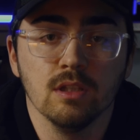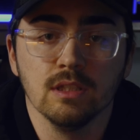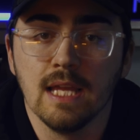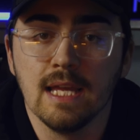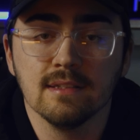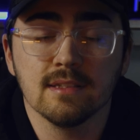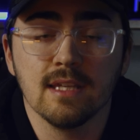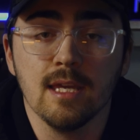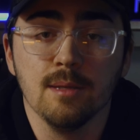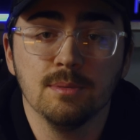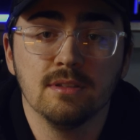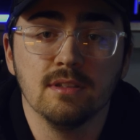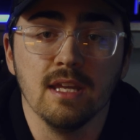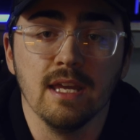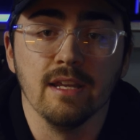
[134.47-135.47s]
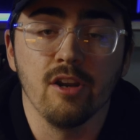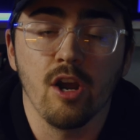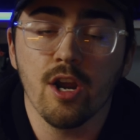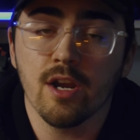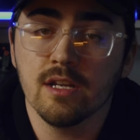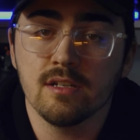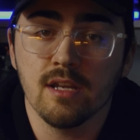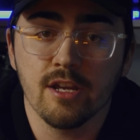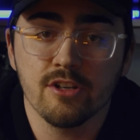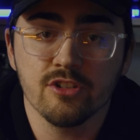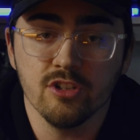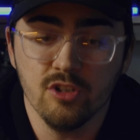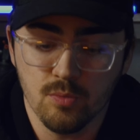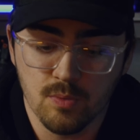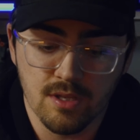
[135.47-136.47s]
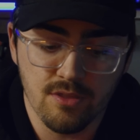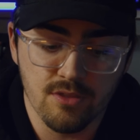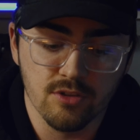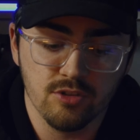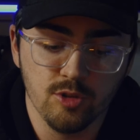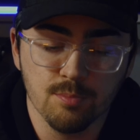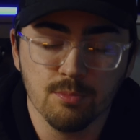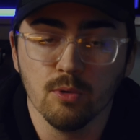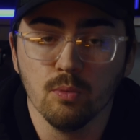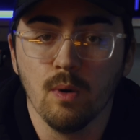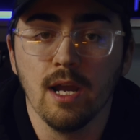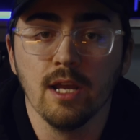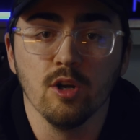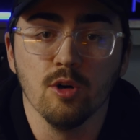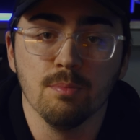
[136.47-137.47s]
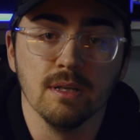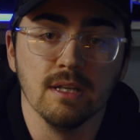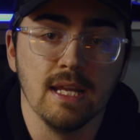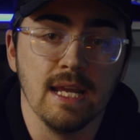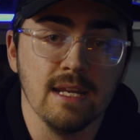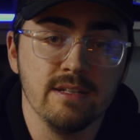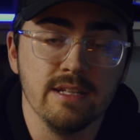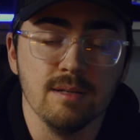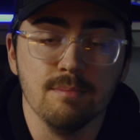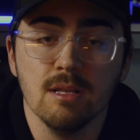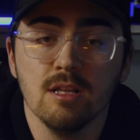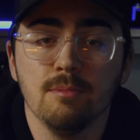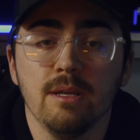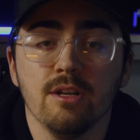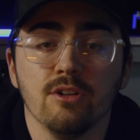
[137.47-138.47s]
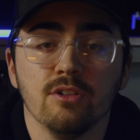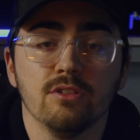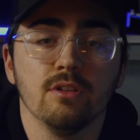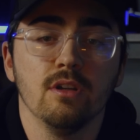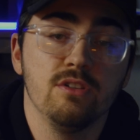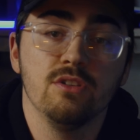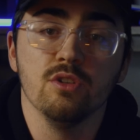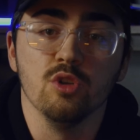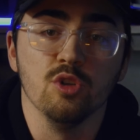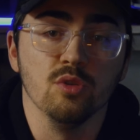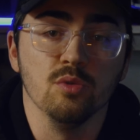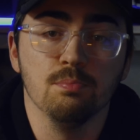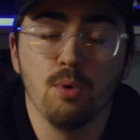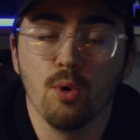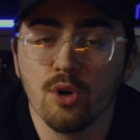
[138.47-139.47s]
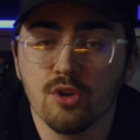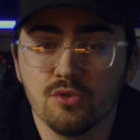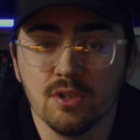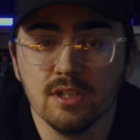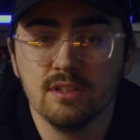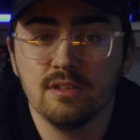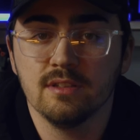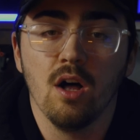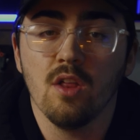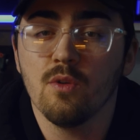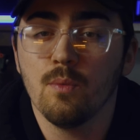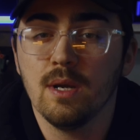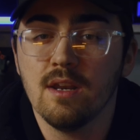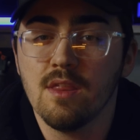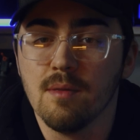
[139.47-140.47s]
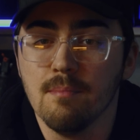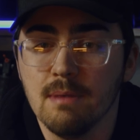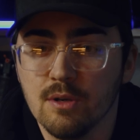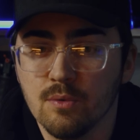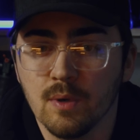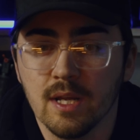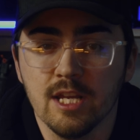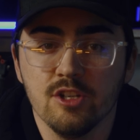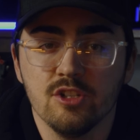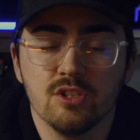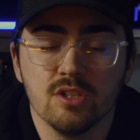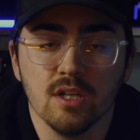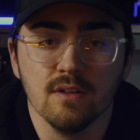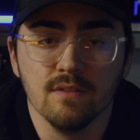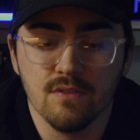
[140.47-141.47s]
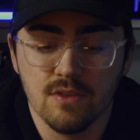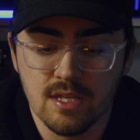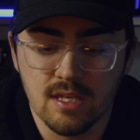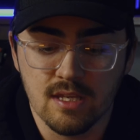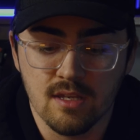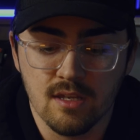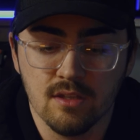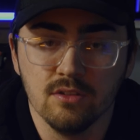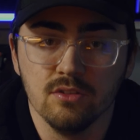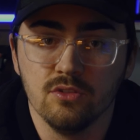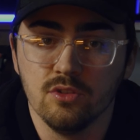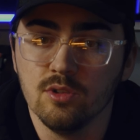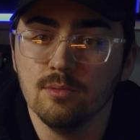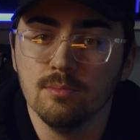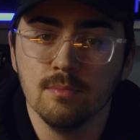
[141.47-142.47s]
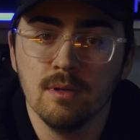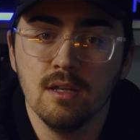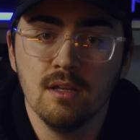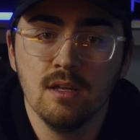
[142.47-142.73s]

landscapes and architecture with the super wide open 18 millimeters to portraits, all the way to the mid-range of the zoom